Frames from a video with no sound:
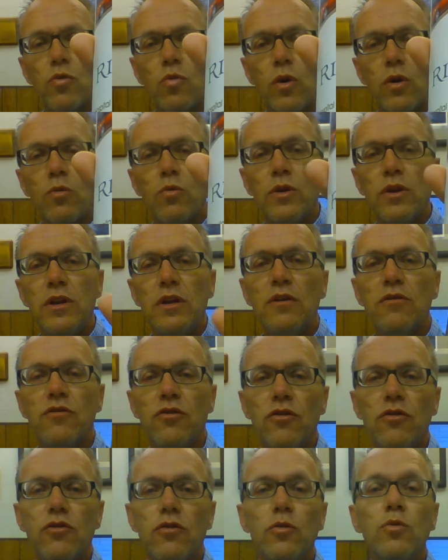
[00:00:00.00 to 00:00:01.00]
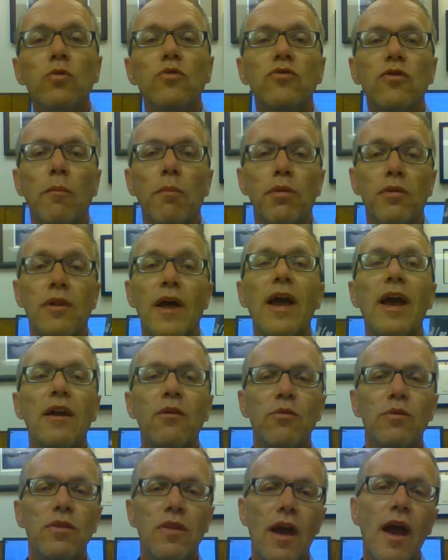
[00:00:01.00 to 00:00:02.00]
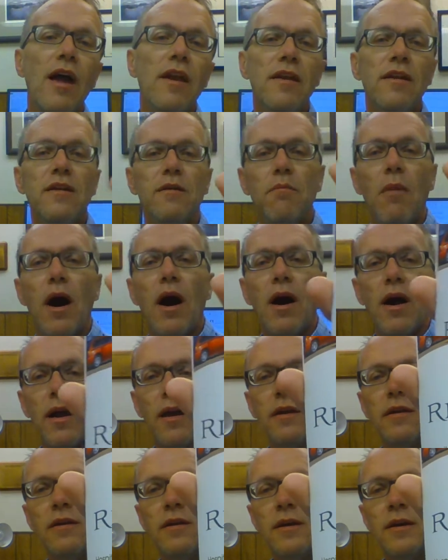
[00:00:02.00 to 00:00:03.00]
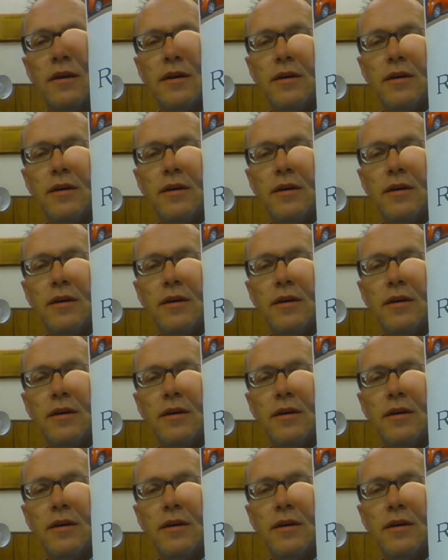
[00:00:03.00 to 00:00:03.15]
What do we need to do to plan with the end in mind